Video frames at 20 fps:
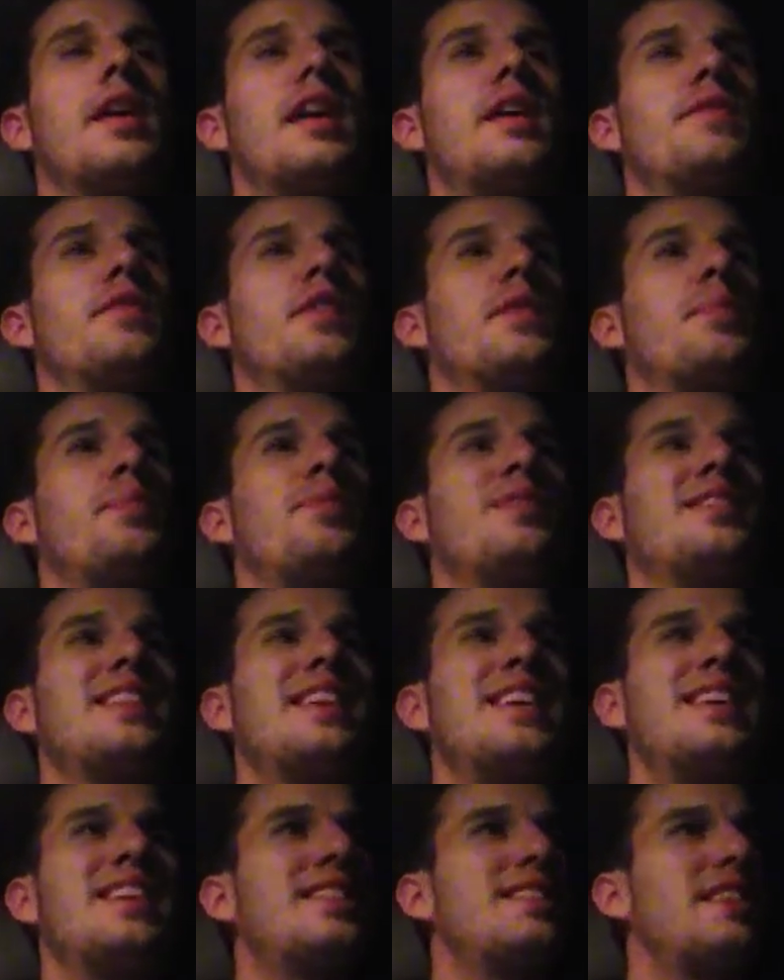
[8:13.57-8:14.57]
If you could
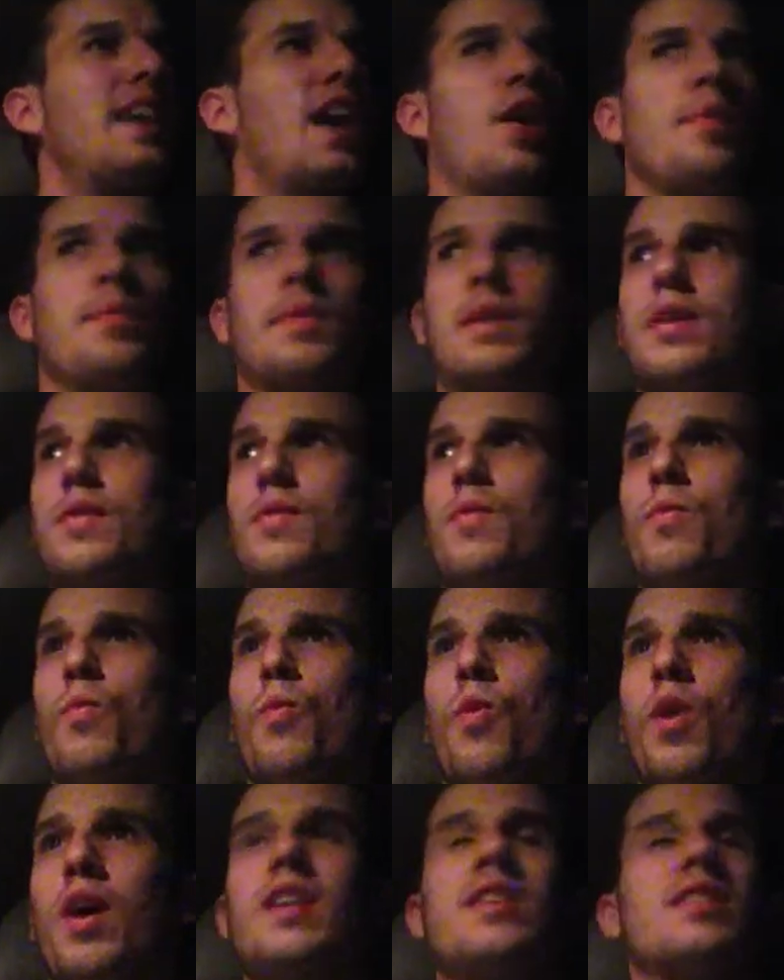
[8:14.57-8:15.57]
please tell me
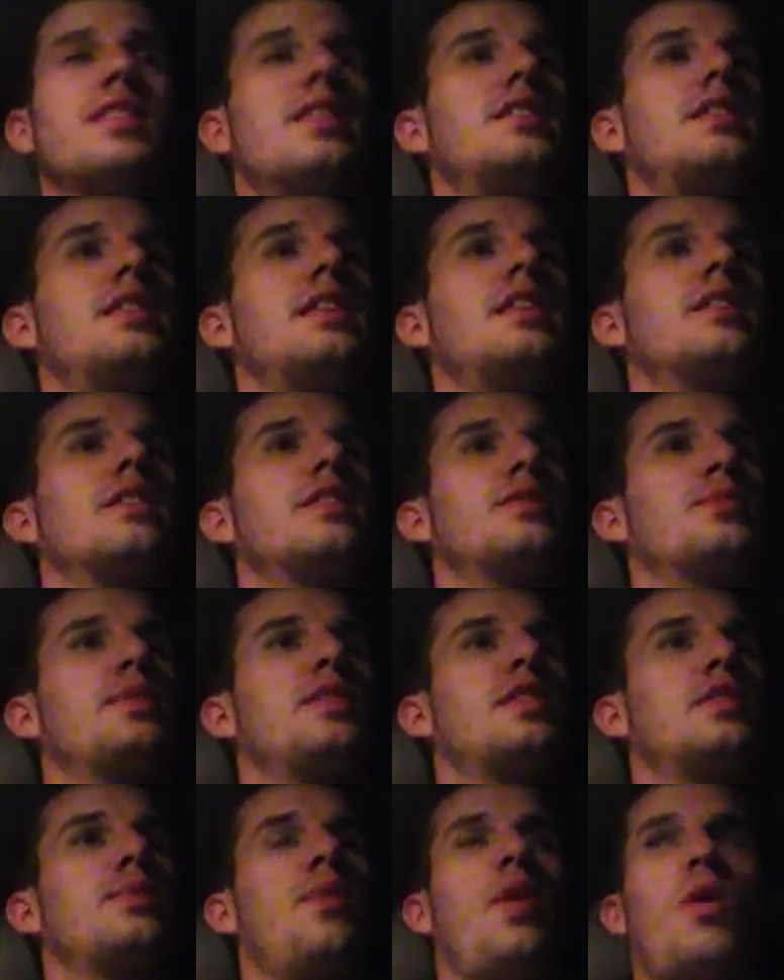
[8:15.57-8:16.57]
what the deal is
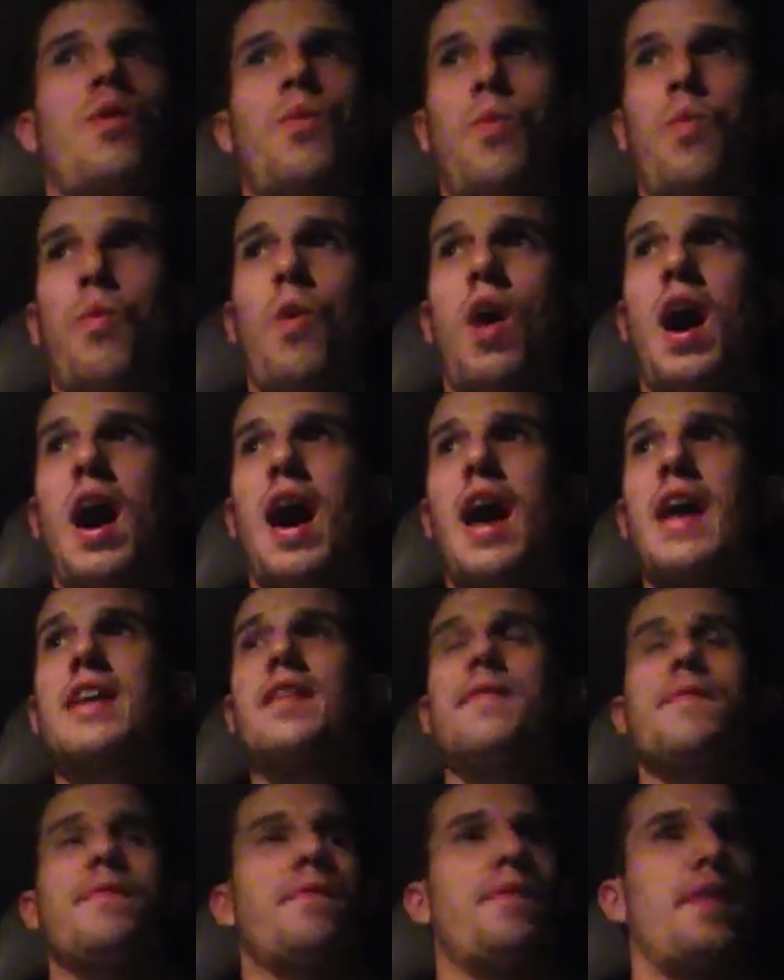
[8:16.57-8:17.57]
with this mall, why
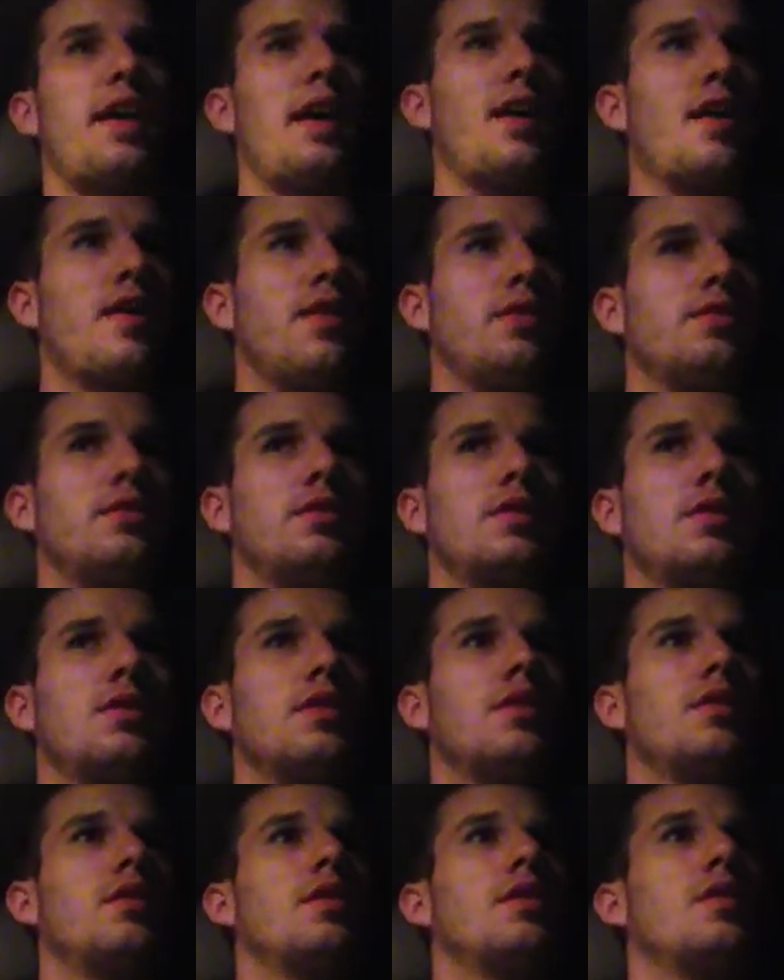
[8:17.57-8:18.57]
it failed,
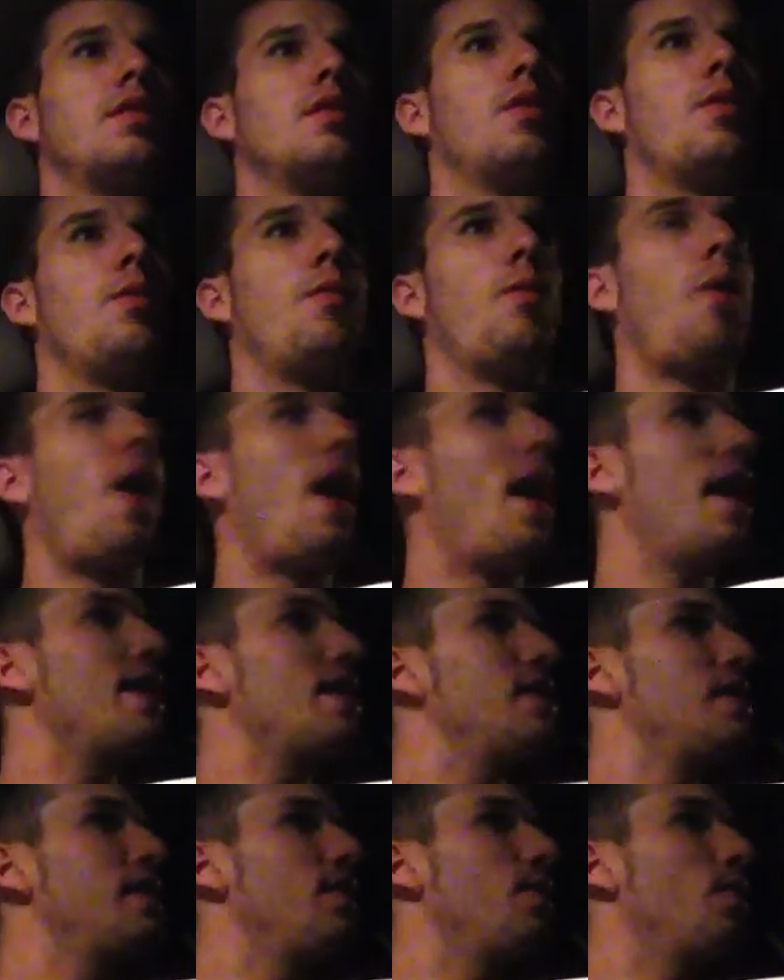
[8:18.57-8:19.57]
why
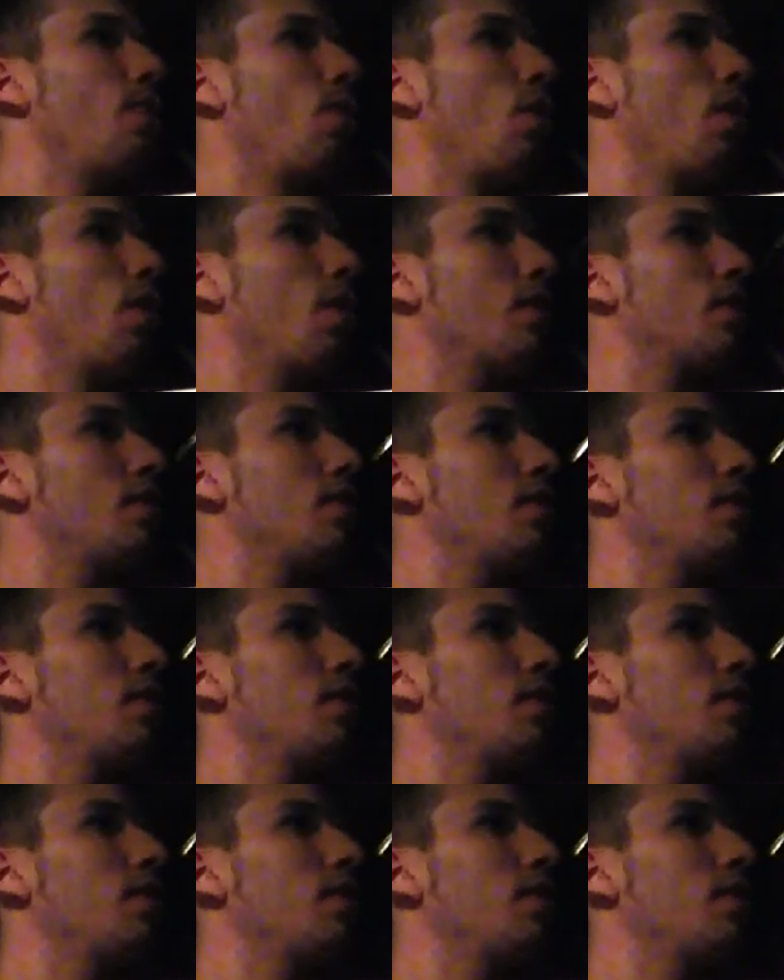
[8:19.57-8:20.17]
it didn't work.